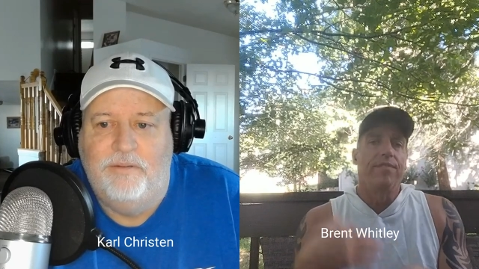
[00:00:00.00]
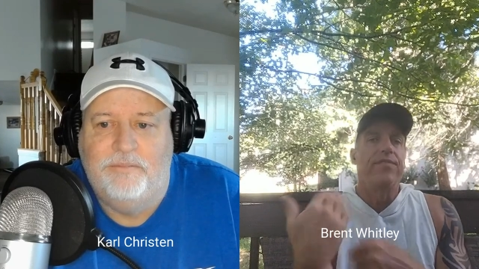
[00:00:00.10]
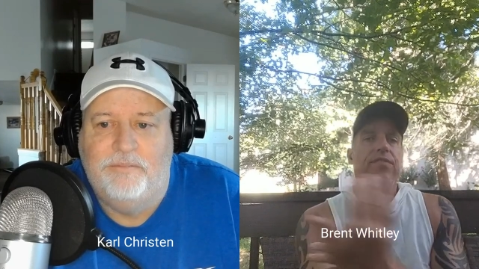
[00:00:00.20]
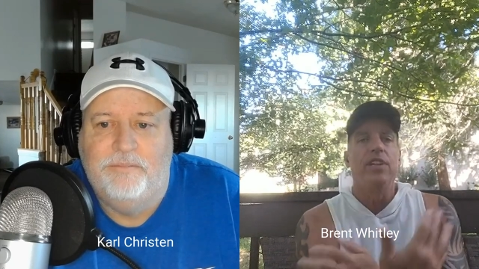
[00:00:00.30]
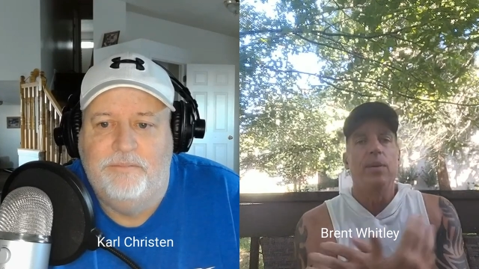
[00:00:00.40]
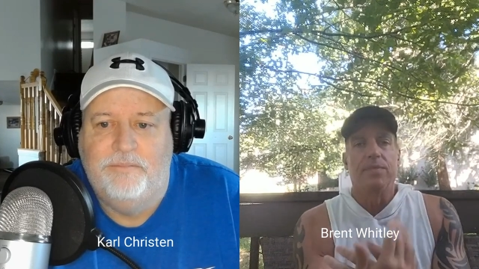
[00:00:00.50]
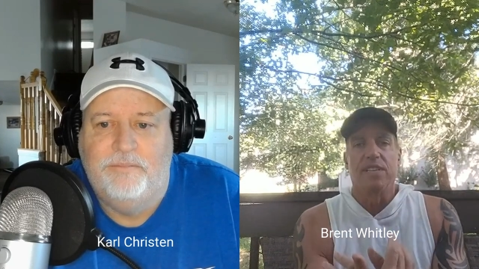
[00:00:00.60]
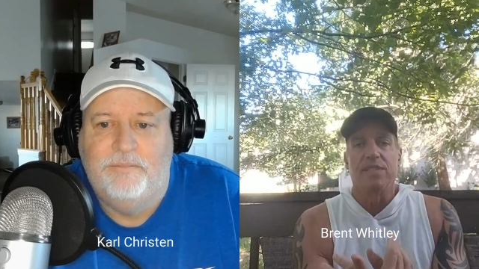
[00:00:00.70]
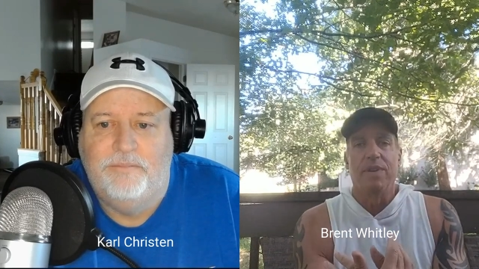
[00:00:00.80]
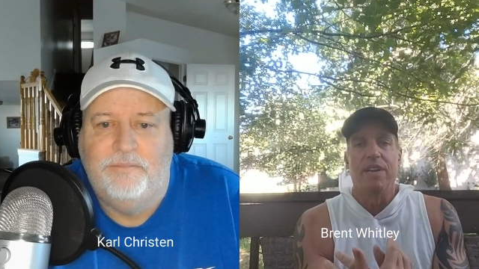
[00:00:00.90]
Speaker 1: the
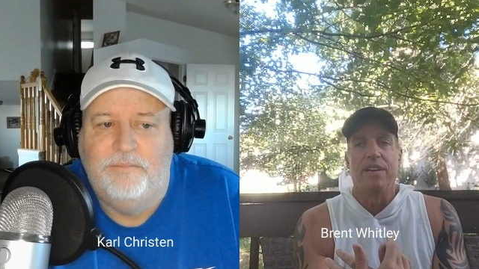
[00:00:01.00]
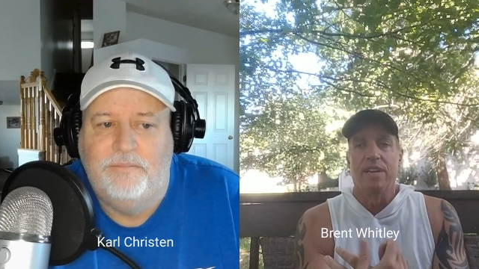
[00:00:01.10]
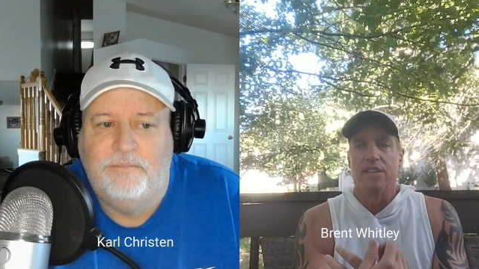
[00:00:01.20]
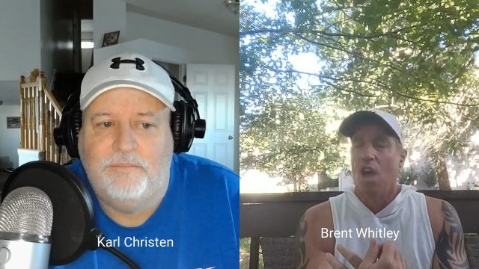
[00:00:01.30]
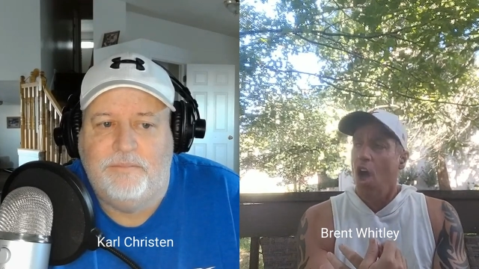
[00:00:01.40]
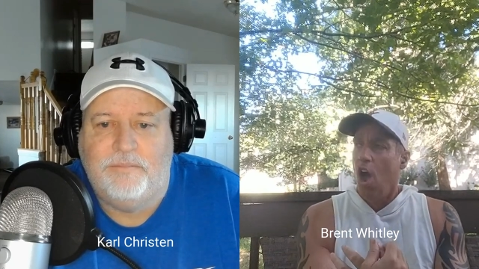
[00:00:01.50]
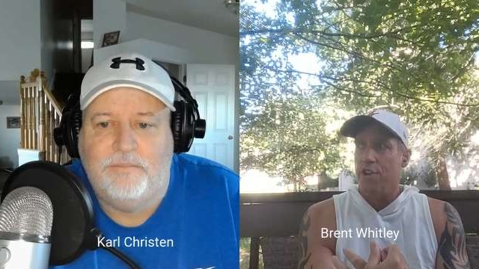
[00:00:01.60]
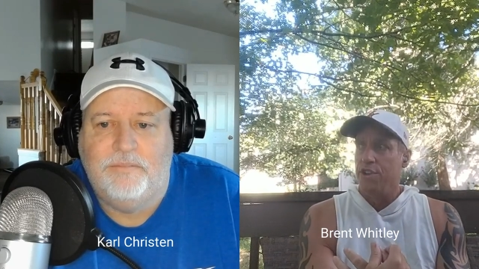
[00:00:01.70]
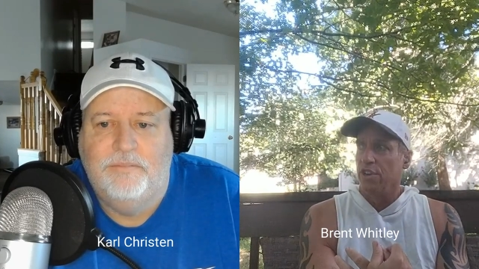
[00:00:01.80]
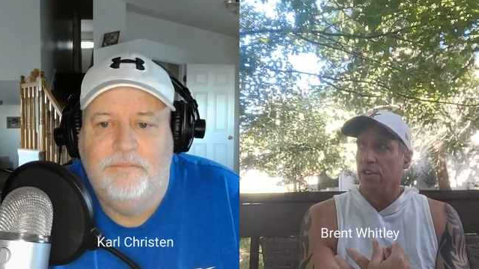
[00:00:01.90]
flip, the spin is,
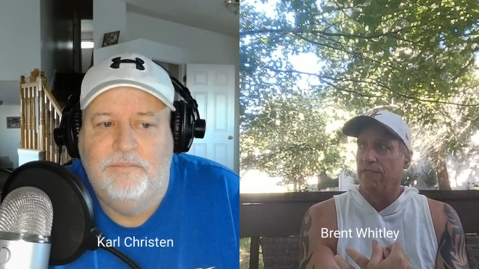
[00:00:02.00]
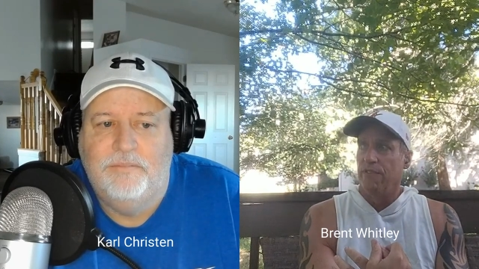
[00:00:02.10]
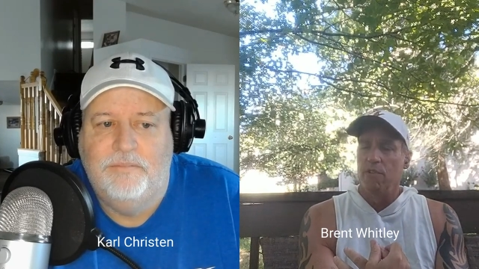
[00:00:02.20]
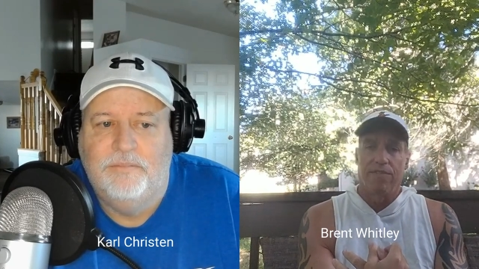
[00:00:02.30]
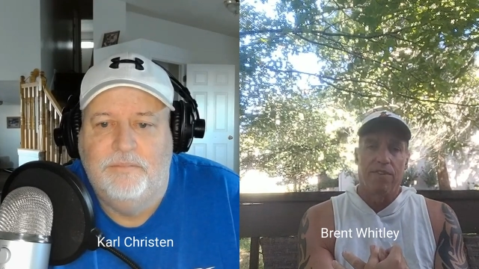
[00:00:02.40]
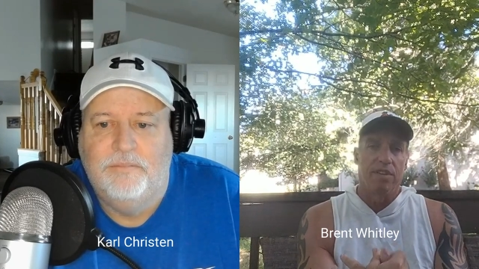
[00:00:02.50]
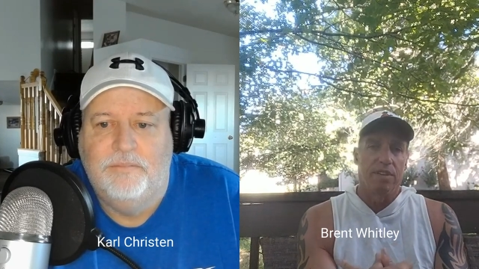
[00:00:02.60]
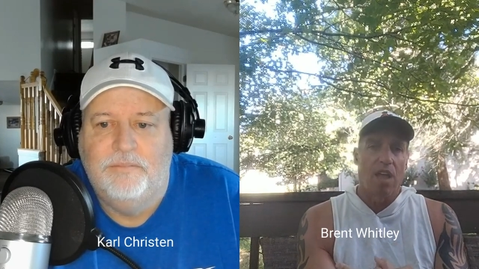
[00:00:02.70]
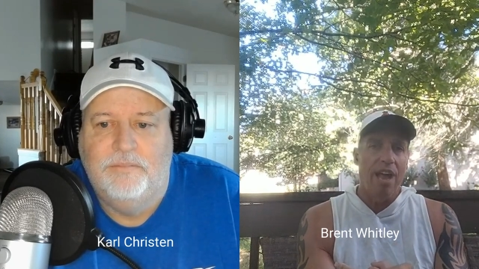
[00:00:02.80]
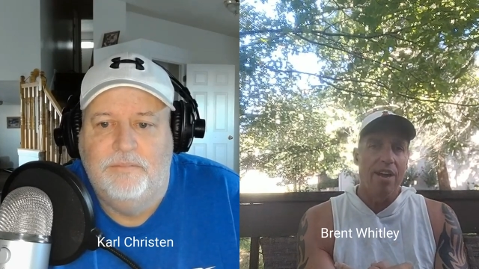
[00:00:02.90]
are you going to vote
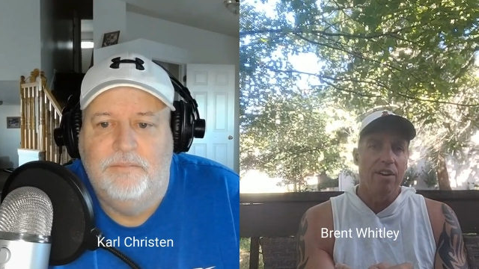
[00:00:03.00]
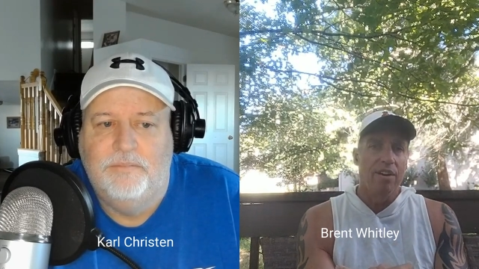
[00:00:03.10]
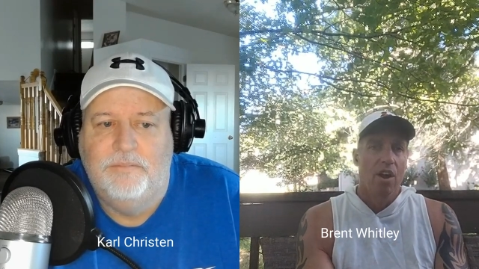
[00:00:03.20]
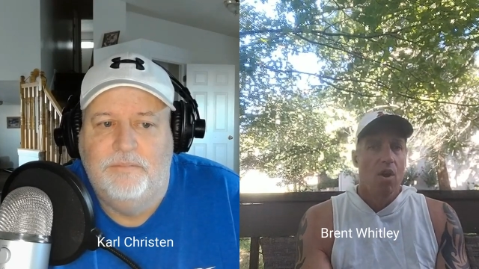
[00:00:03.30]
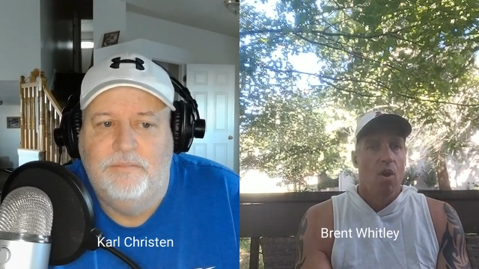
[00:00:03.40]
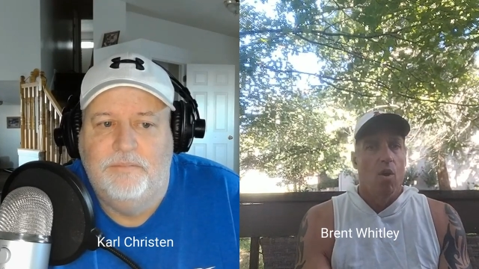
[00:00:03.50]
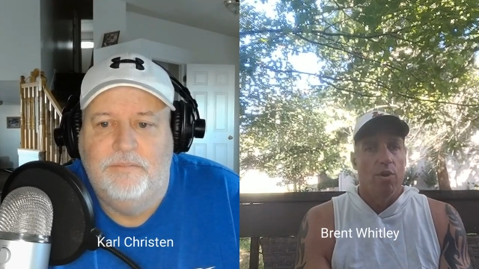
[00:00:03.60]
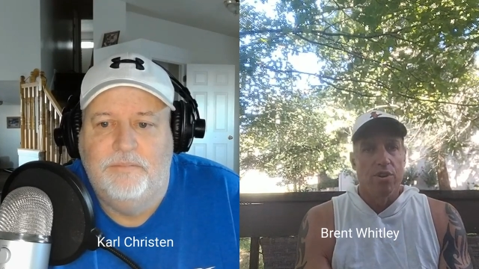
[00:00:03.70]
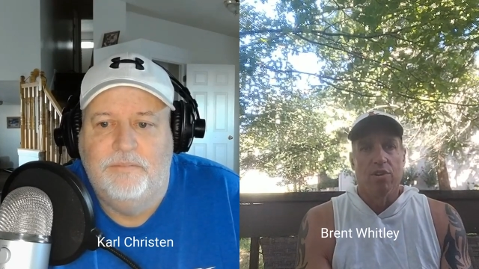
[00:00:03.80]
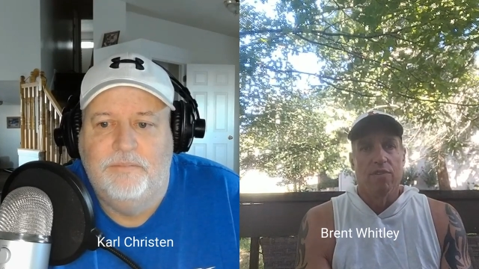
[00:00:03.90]
for the liar
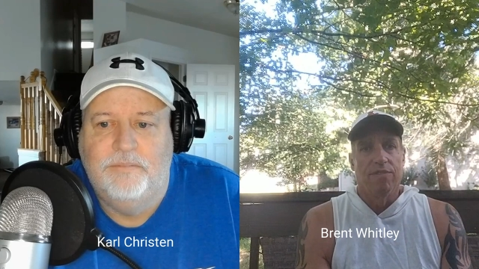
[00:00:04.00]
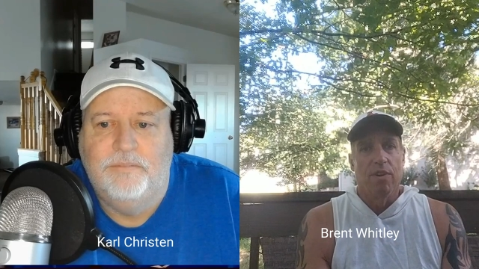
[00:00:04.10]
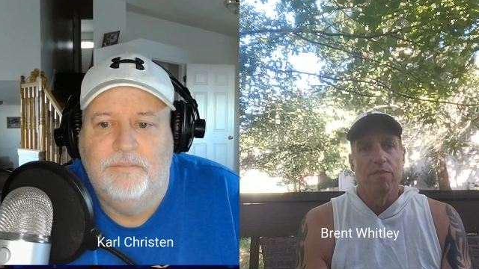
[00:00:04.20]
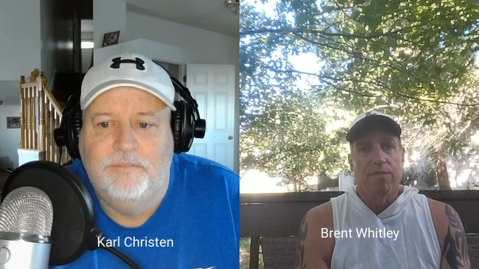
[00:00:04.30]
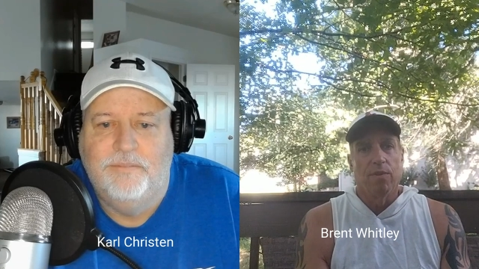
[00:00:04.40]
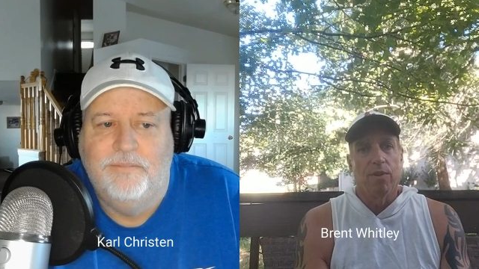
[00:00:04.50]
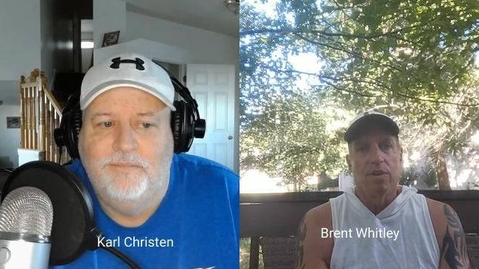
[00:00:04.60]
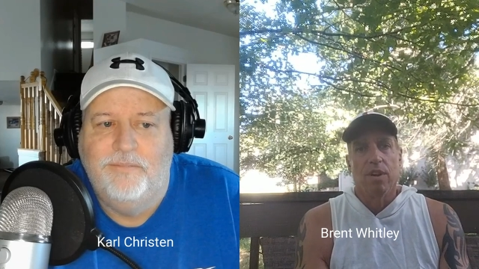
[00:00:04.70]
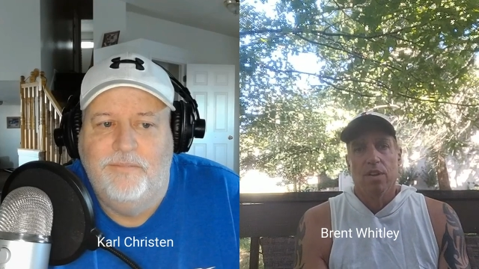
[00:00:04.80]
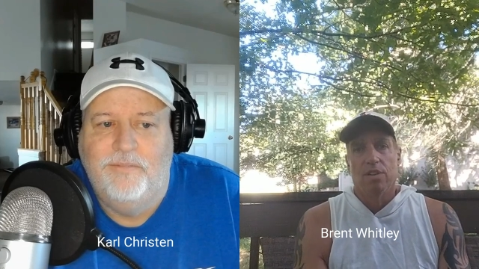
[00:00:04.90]
or are you going to vote
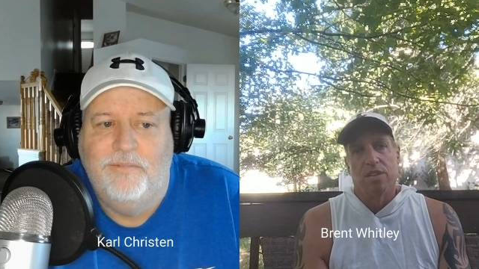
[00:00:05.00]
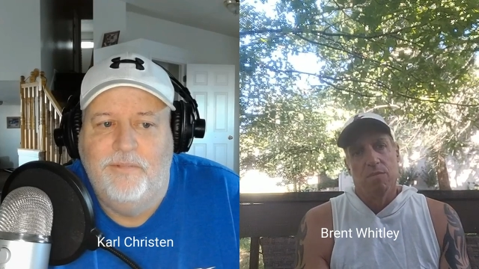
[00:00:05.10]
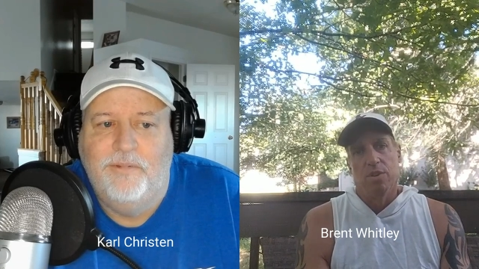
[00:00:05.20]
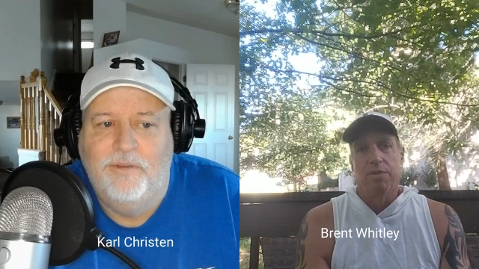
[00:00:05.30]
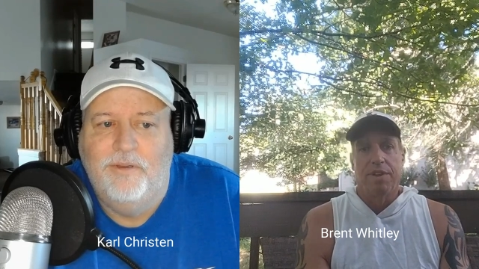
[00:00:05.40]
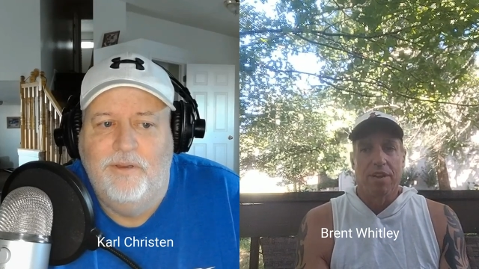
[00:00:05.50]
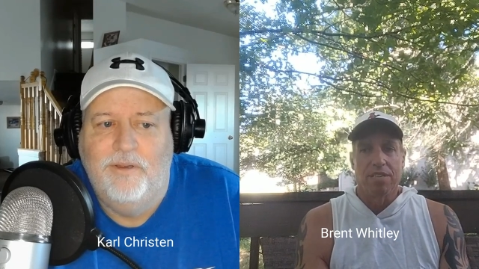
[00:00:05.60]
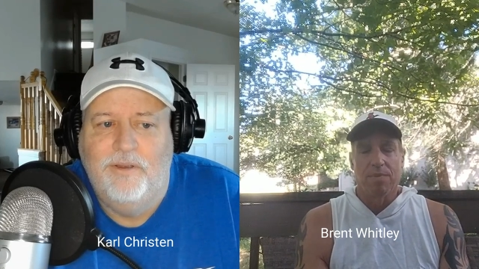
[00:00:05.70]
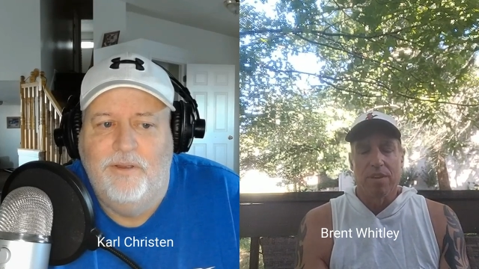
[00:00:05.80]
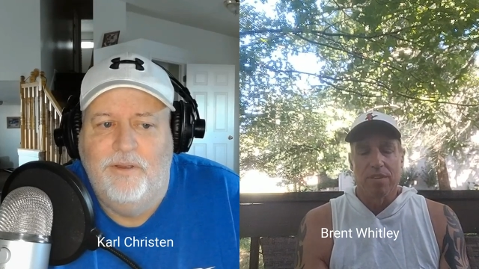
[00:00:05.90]
for someone who
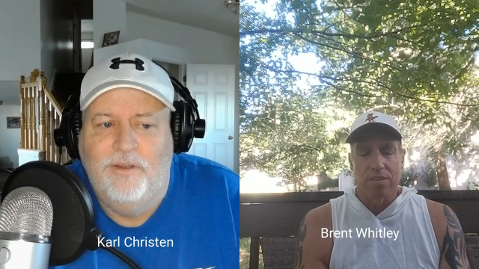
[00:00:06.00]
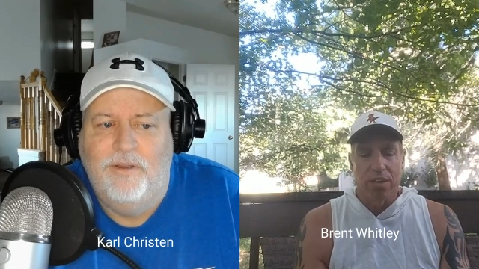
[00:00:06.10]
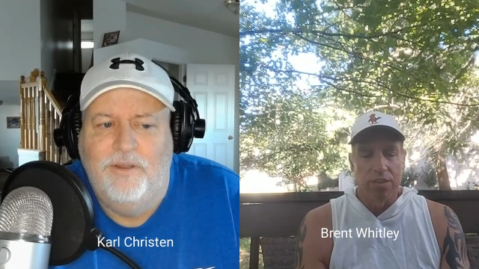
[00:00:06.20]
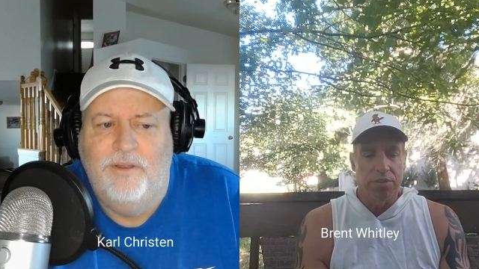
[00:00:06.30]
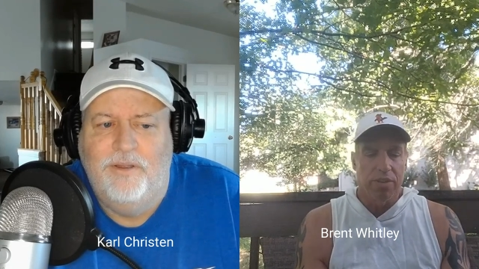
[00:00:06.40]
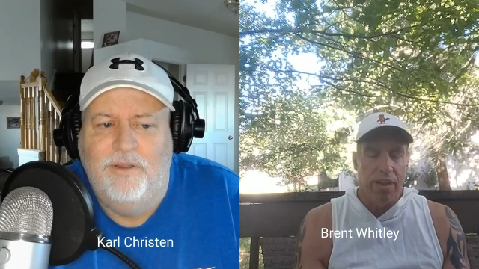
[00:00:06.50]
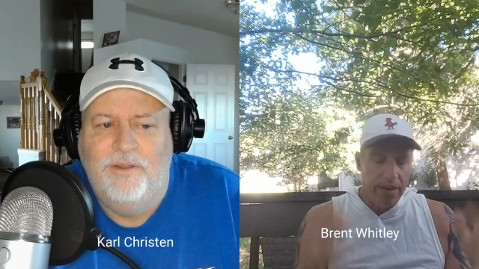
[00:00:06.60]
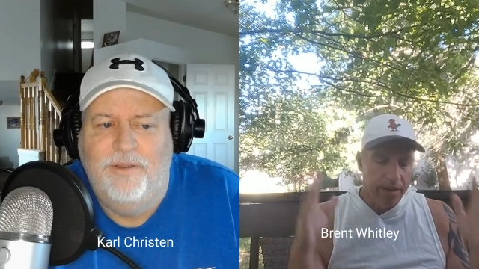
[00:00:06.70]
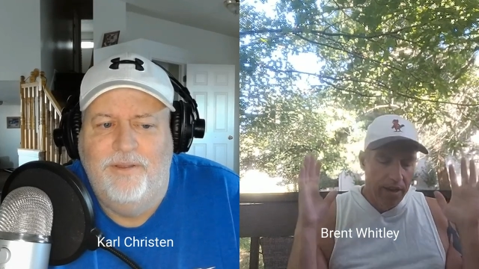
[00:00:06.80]
cares about his country?